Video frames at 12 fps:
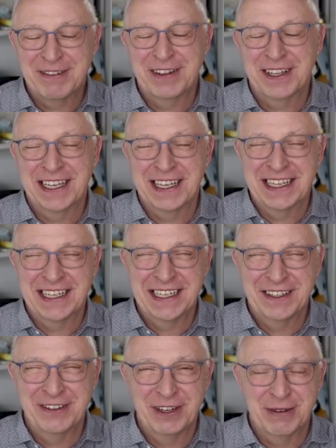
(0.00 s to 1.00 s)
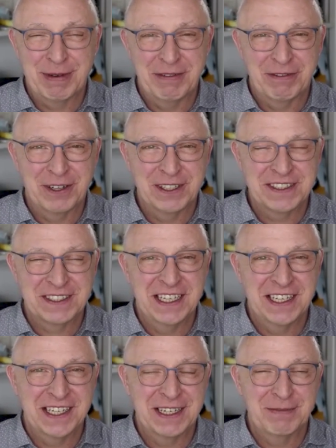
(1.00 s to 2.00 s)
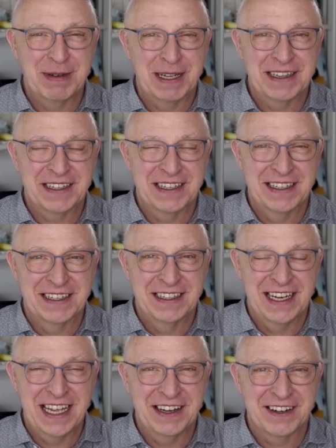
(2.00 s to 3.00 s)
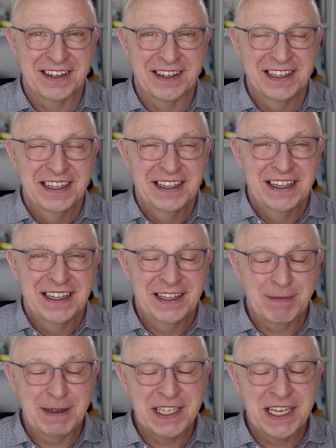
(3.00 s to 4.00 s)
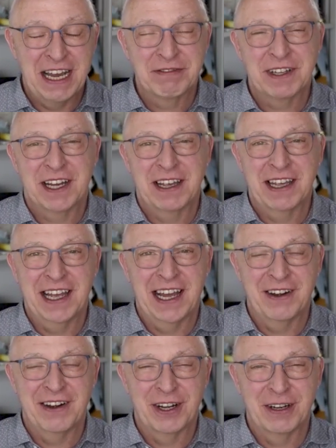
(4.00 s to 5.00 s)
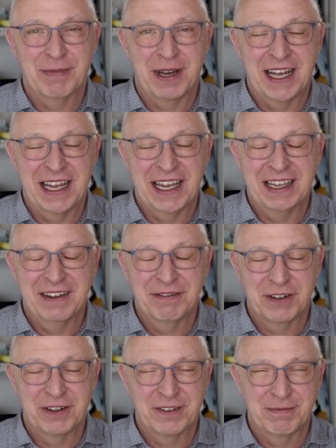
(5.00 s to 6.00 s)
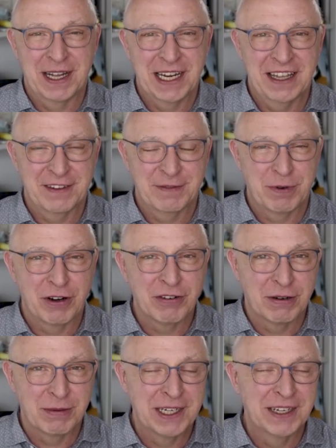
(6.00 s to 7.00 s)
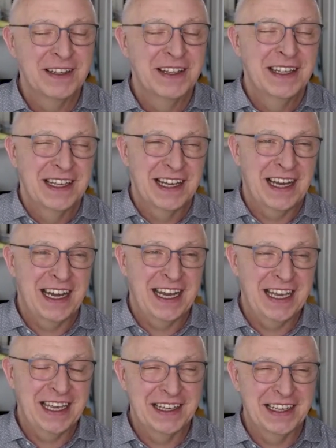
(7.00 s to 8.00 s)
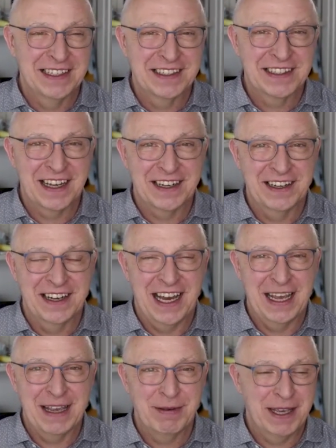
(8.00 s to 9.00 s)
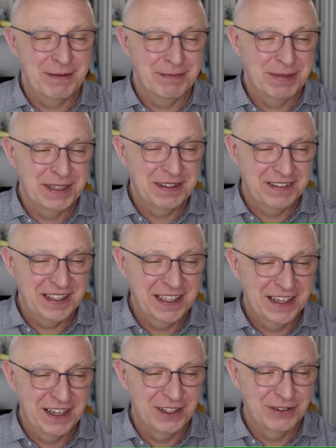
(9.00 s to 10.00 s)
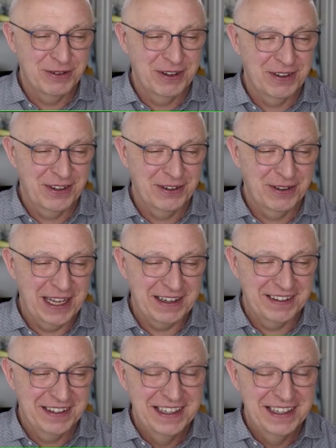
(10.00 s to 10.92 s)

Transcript: during my first year, but later, especially after I earned my first money as a programmer, I got an IBM PC clone. So that